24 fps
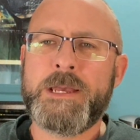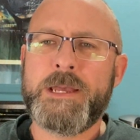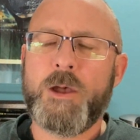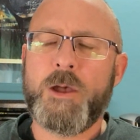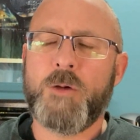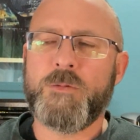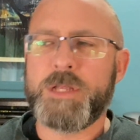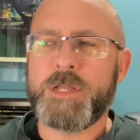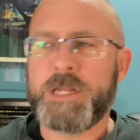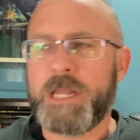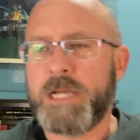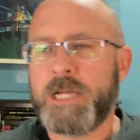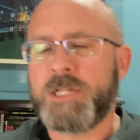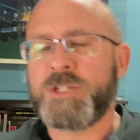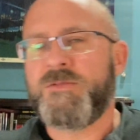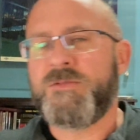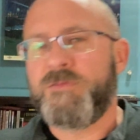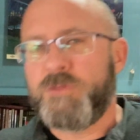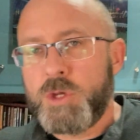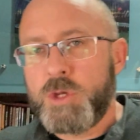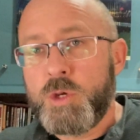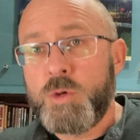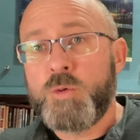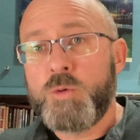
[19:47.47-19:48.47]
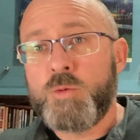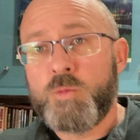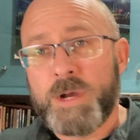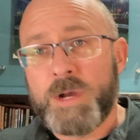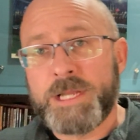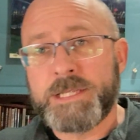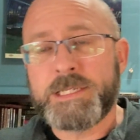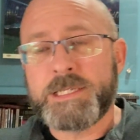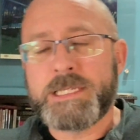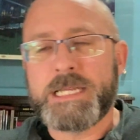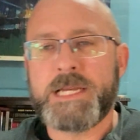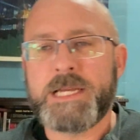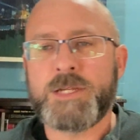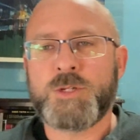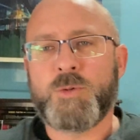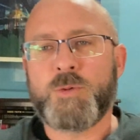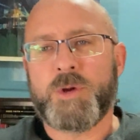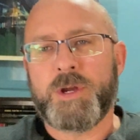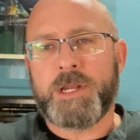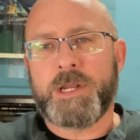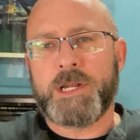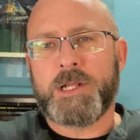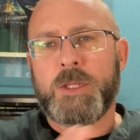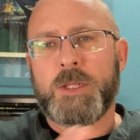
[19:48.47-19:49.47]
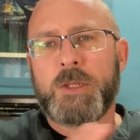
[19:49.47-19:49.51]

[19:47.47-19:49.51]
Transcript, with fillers: over the next few wednesdays we're going to